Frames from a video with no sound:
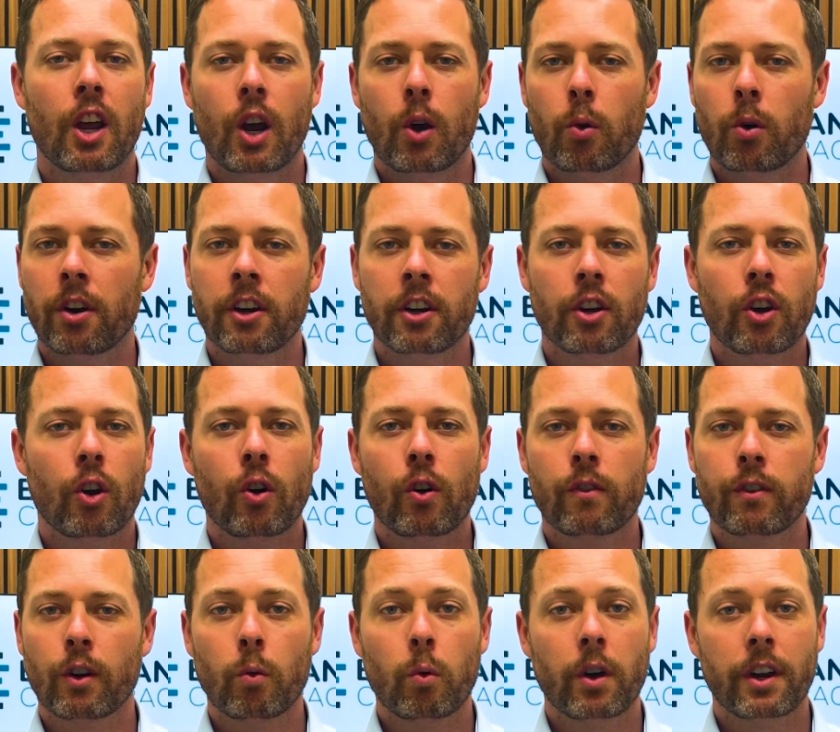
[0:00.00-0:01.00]
We're going to go
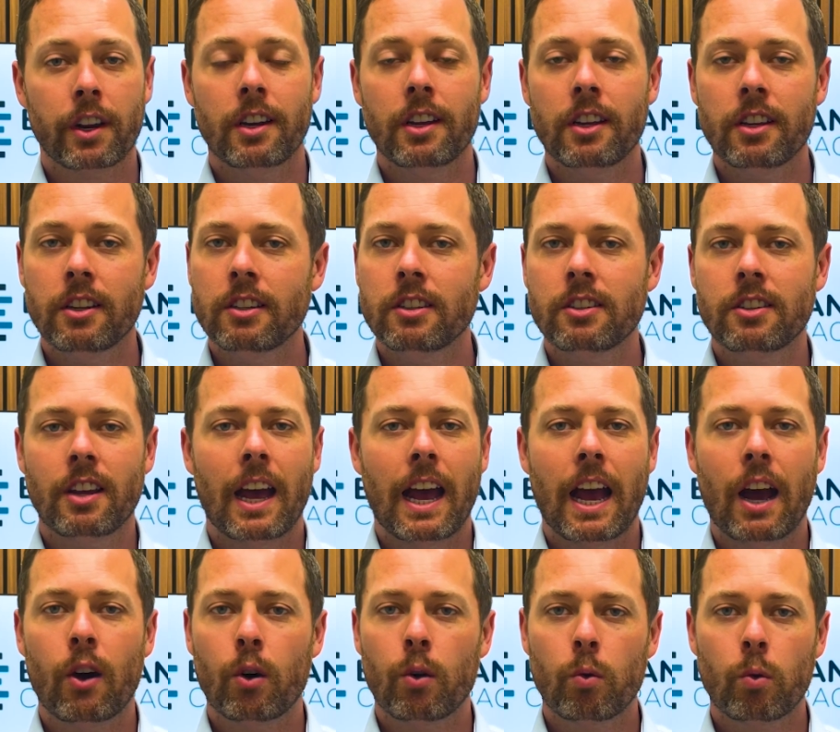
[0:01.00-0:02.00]
over what it is,
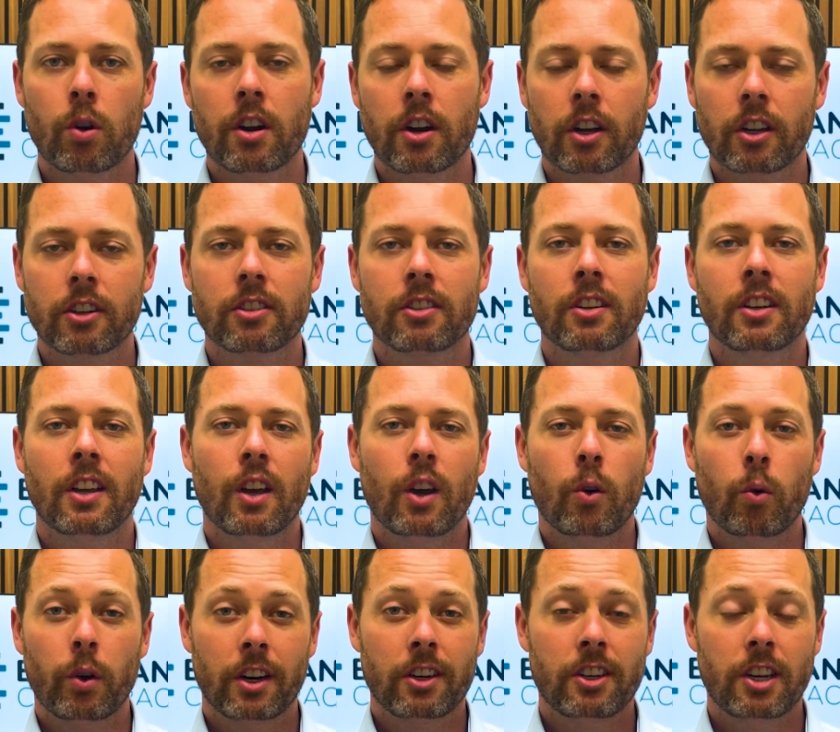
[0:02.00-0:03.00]
how it works,
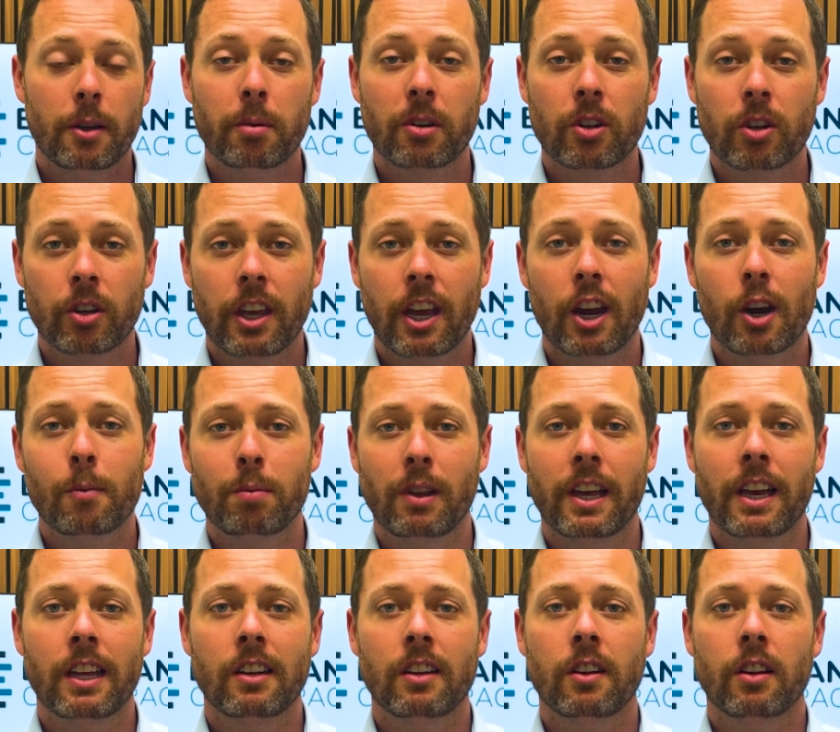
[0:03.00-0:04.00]
what a typical care
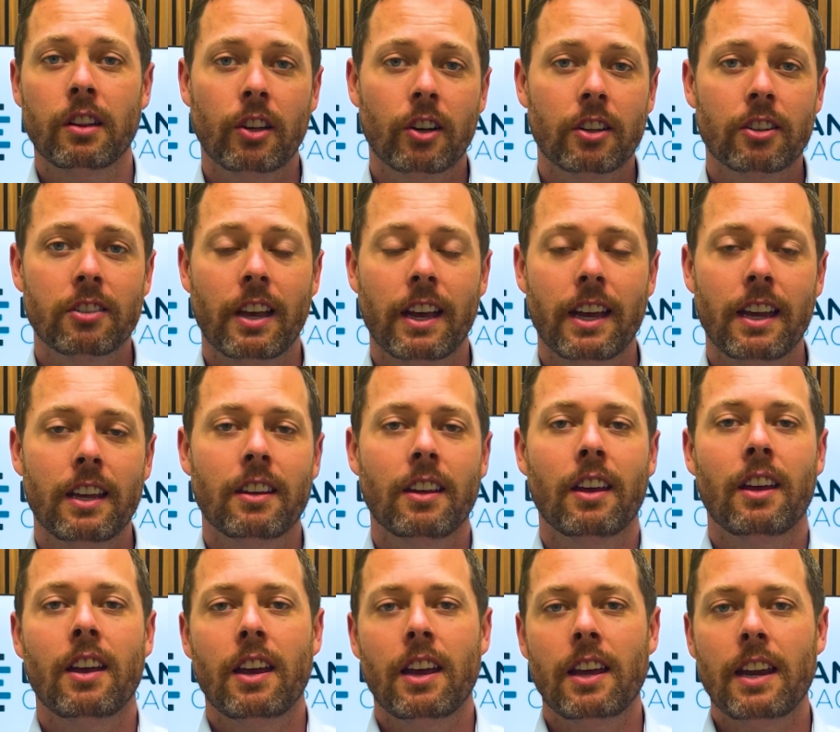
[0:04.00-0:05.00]
plan looks like,
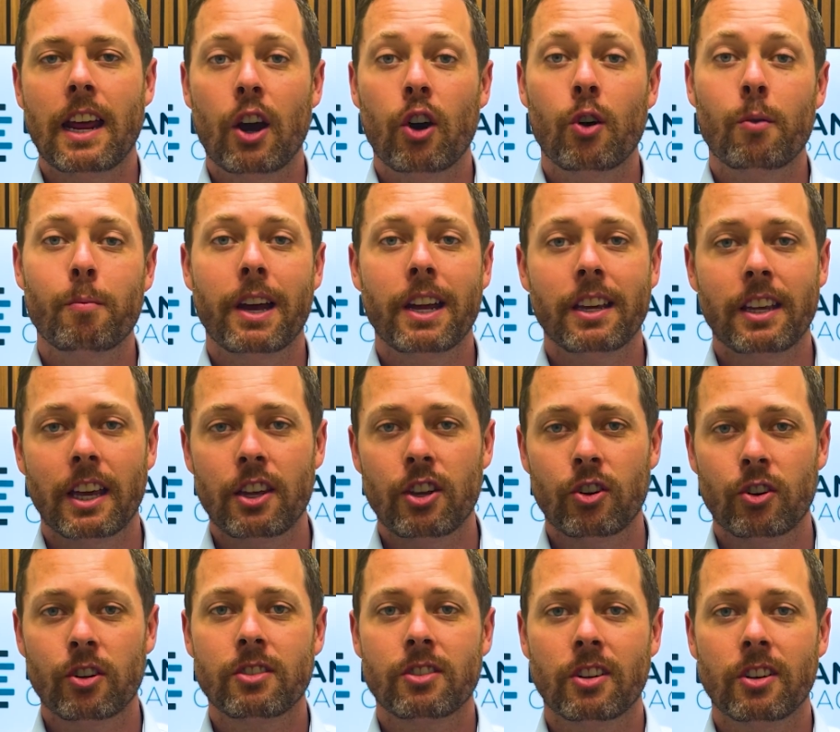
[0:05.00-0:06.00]
and how it might get
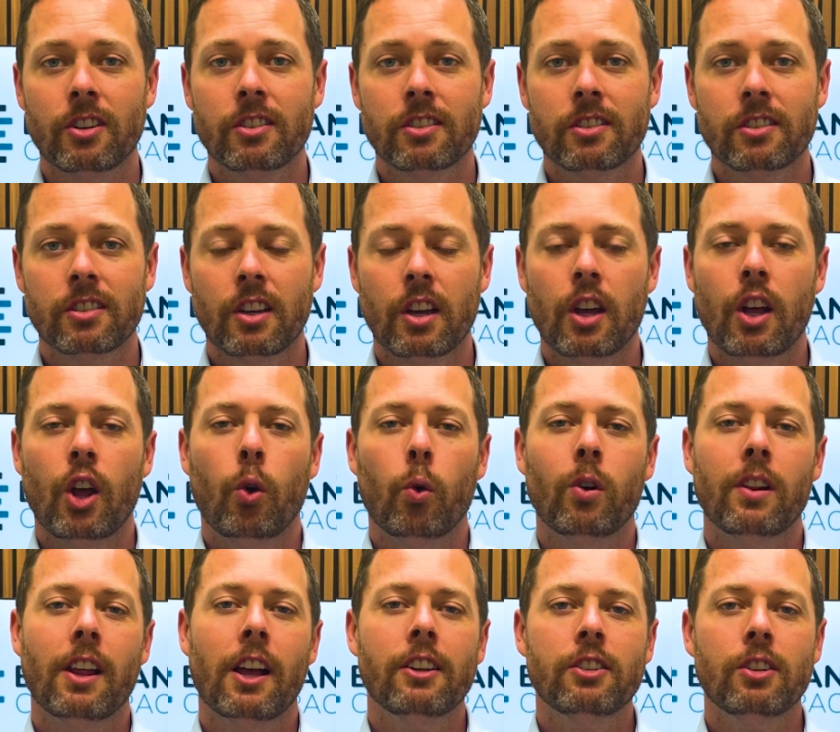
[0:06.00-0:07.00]
you results.
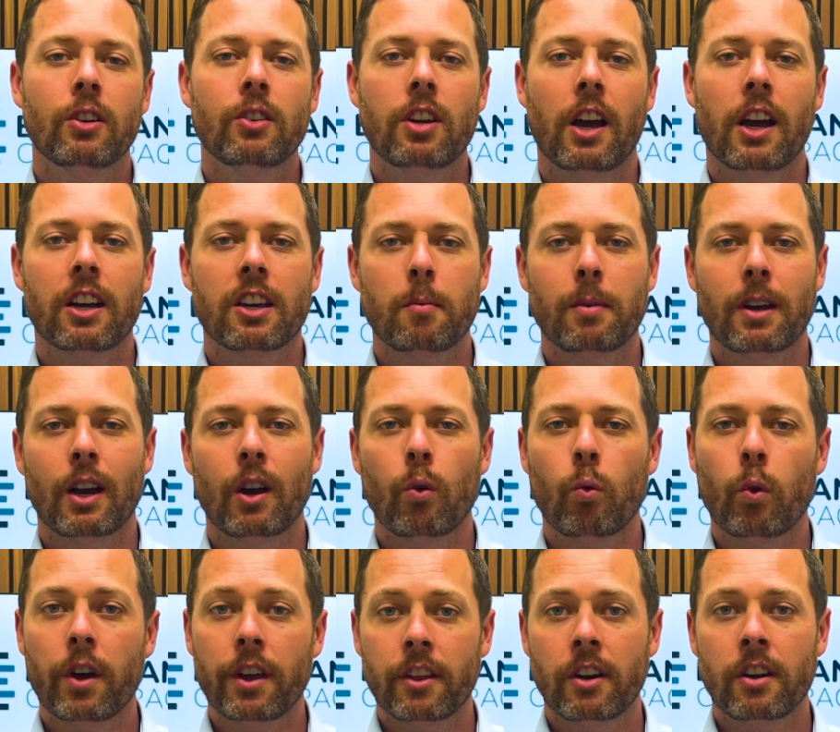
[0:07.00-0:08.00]
We'll also talk about
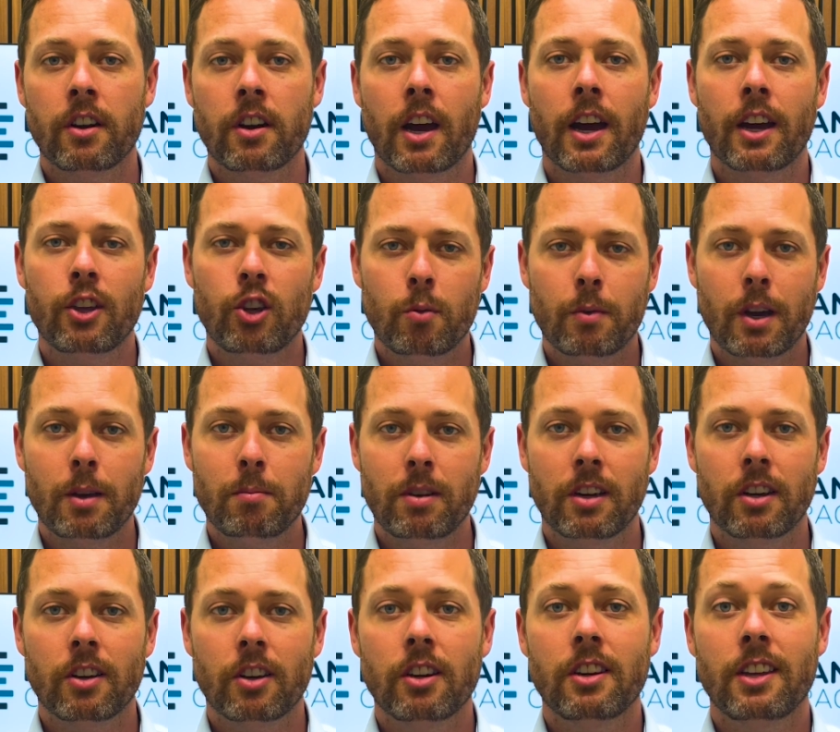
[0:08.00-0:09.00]
whether or not you might be
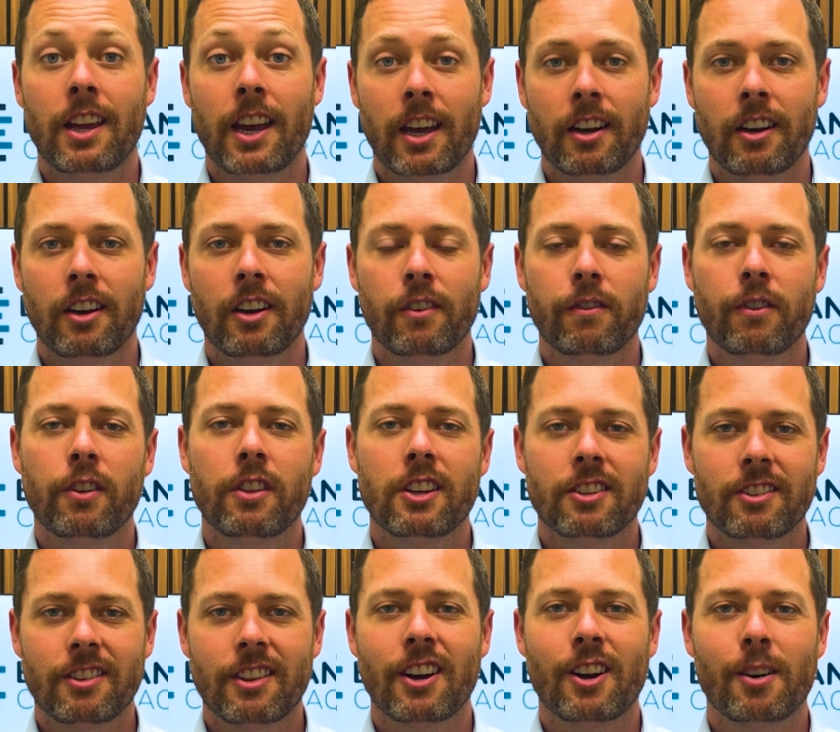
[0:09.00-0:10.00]
a good candidate for
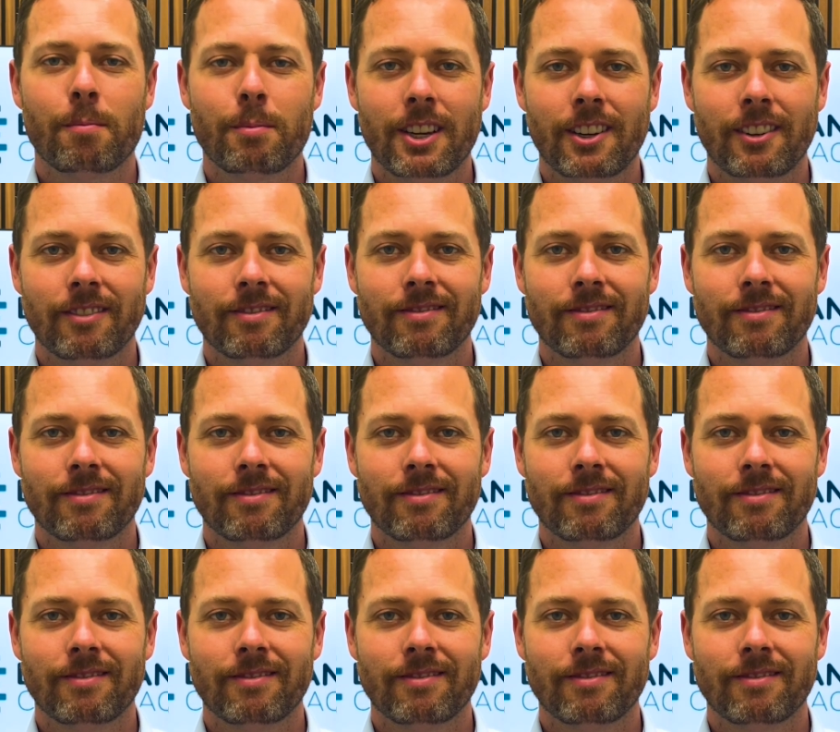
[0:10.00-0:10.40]
this therapy.